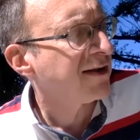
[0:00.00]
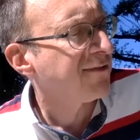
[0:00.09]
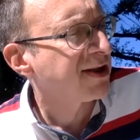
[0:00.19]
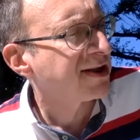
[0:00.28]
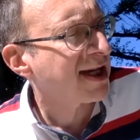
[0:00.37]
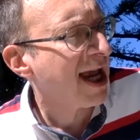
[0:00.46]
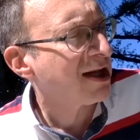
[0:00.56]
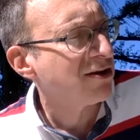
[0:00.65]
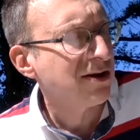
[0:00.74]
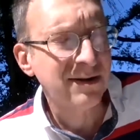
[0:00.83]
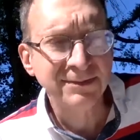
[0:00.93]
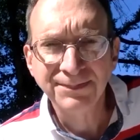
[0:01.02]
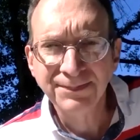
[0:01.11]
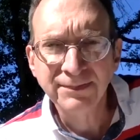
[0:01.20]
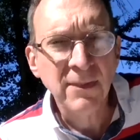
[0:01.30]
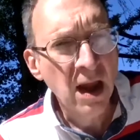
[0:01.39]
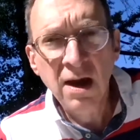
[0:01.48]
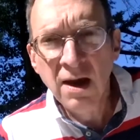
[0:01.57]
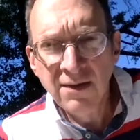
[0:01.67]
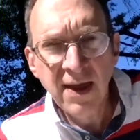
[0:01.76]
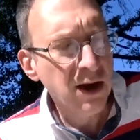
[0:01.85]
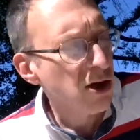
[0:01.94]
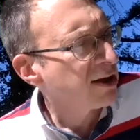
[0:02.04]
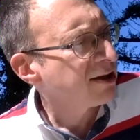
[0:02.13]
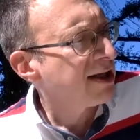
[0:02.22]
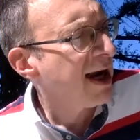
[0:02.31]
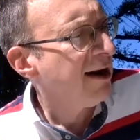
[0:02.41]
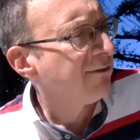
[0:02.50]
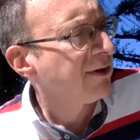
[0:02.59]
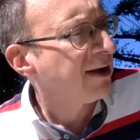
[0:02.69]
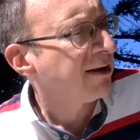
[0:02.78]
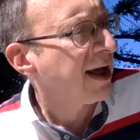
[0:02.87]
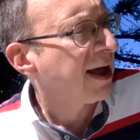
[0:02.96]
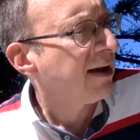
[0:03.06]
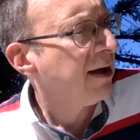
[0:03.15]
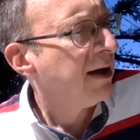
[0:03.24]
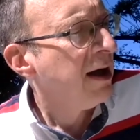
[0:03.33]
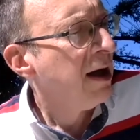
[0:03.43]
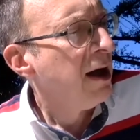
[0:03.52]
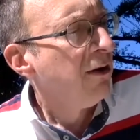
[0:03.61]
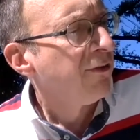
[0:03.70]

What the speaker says: of the disaster. They looked at everything,